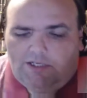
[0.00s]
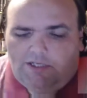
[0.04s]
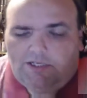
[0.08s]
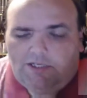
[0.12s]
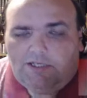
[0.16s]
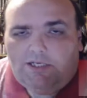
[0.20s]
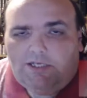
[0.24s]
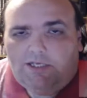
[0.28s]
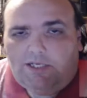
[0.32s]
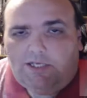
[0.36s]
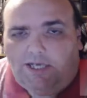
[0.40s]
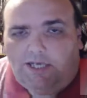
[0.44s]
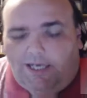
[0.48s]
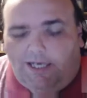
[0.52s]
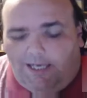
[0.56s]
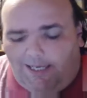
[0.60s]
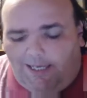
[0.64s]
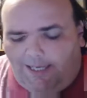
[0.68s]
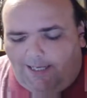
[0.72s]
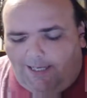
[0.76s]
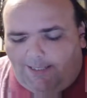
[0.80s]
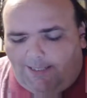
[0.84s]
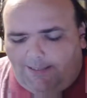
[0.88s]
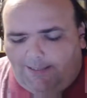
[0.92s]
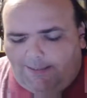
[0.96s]

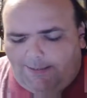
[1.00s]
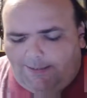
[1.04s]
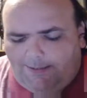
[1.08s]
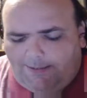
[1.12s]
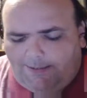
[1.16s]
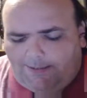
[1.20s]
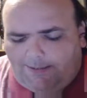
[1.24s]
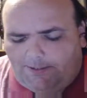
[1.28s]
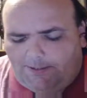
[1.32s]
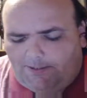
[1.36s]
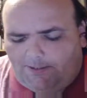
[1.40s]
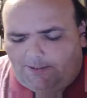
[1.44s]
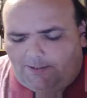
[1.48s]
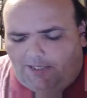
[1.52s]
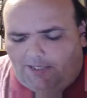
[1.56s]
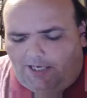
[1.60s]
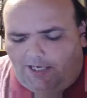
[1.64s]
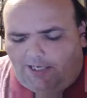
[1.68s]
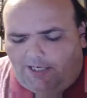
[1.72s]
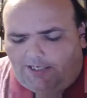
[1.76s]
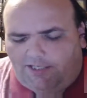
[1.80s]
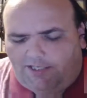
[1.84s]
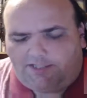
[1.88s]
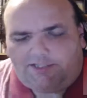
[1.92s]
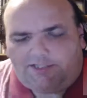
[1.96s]
So I'm
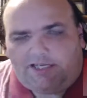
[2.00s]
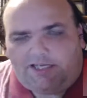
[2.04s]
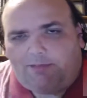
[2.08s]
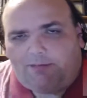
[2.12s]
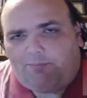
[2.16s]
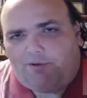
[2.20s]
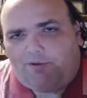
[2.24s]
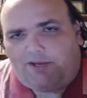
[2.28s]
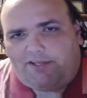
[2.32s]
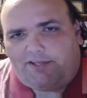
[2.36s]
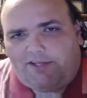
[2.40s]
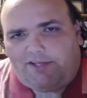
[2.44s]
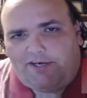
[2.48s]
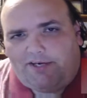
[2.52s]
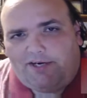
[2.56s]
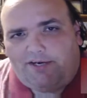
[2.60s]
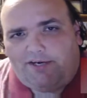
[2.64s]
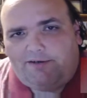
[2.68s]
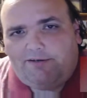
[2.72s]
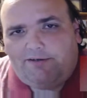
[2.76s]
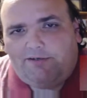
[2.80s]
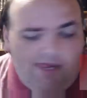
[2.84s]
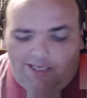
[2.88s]
going to stop right there,